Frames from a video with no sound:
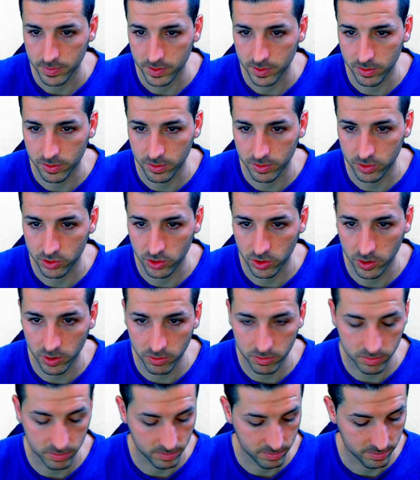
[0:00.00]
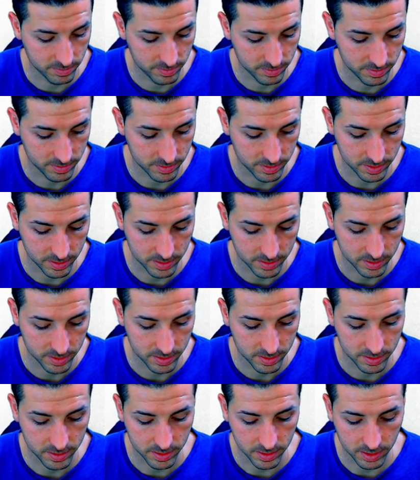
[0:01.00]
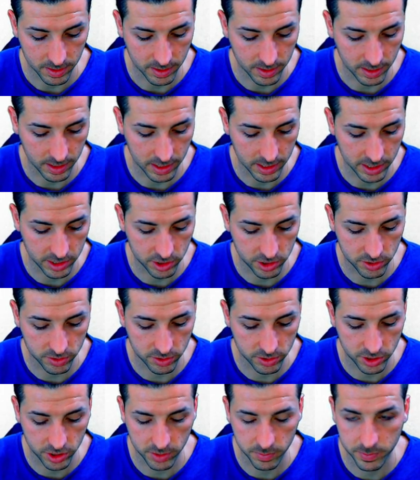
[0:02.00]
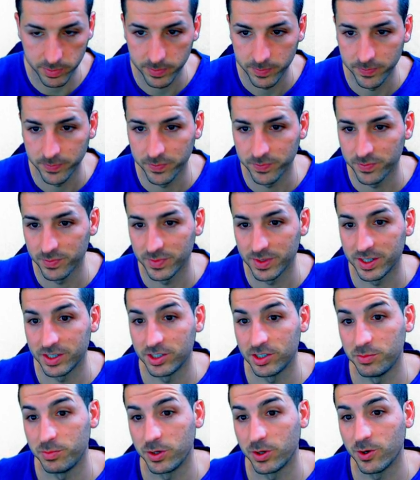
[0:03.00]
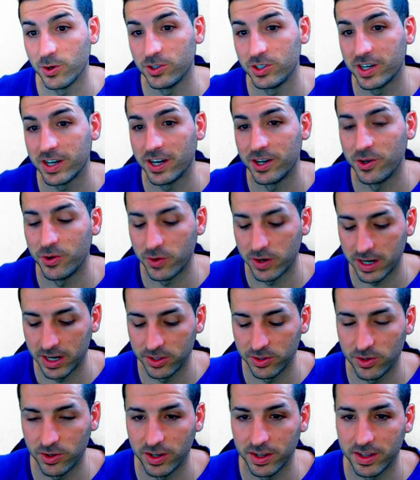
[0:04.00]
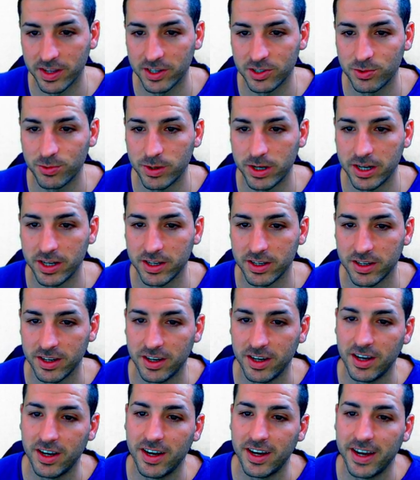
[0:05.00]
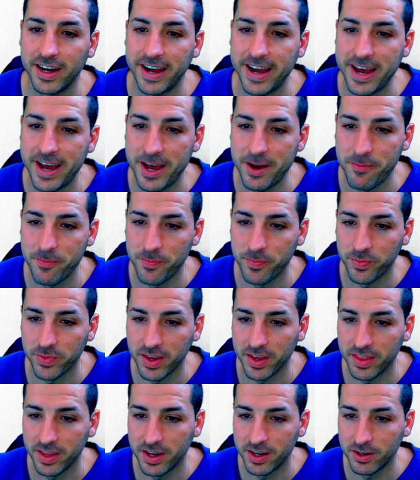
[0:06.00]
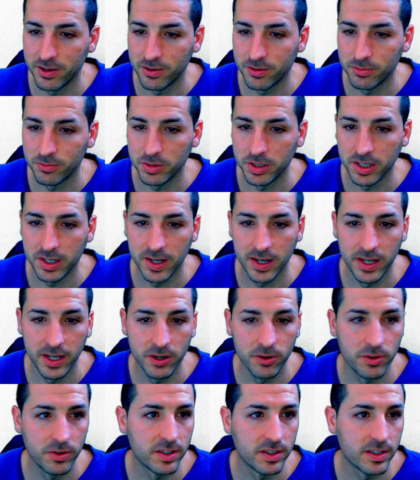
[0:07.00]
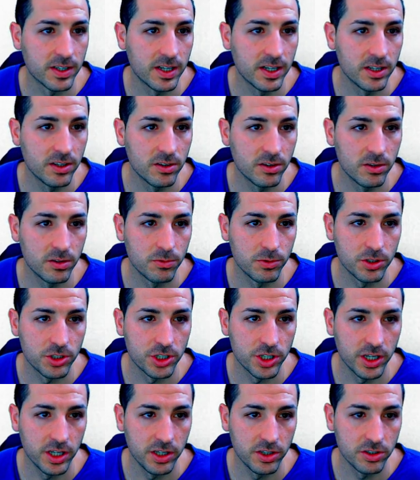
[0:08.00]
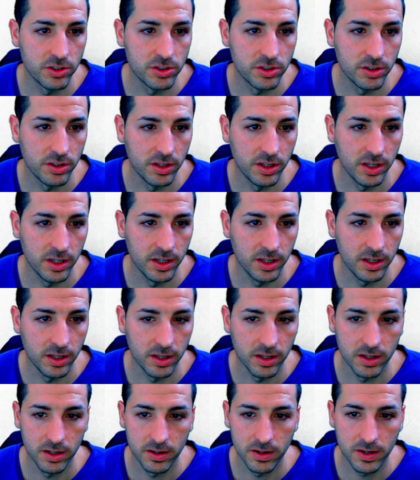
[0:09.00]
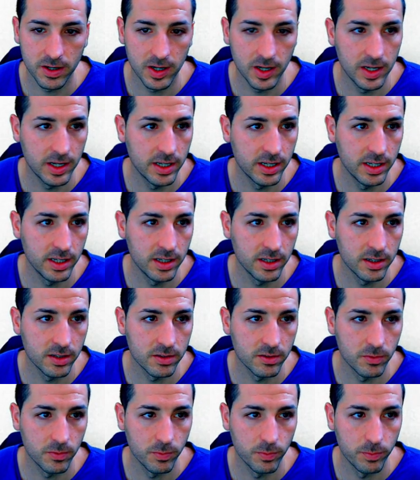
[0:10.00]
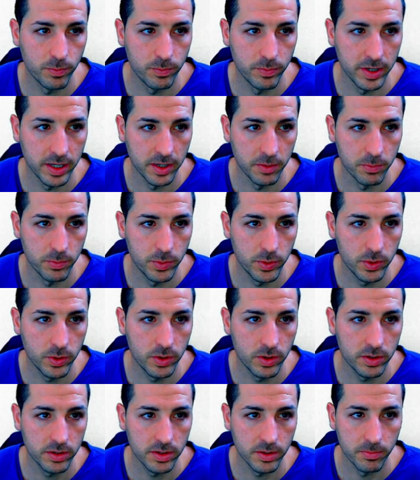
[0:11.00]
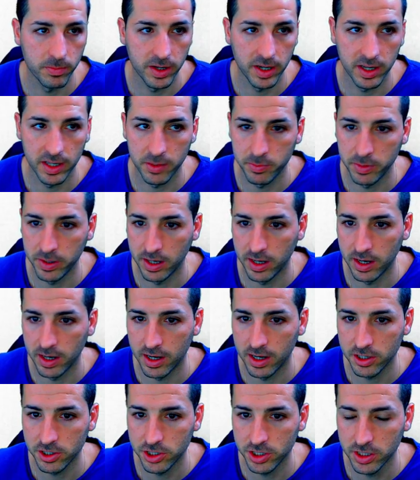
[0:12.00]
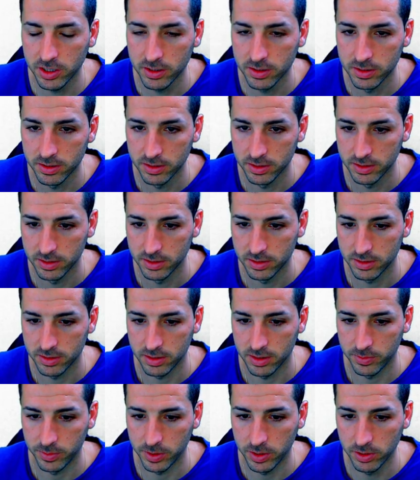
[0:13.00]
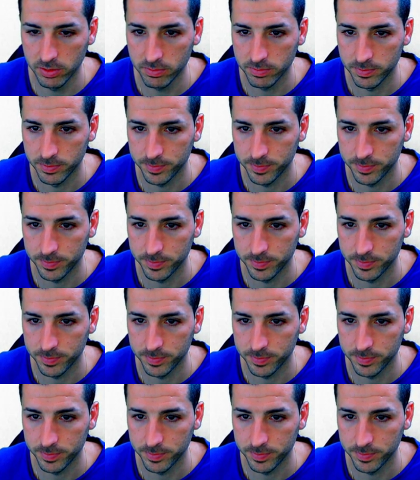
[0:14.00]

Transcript: Oh, slow relationship. This is because it cannot handle it. That's why. And then we click on the title. We change the coloring, make it bold, and make it a bit larger. There we go.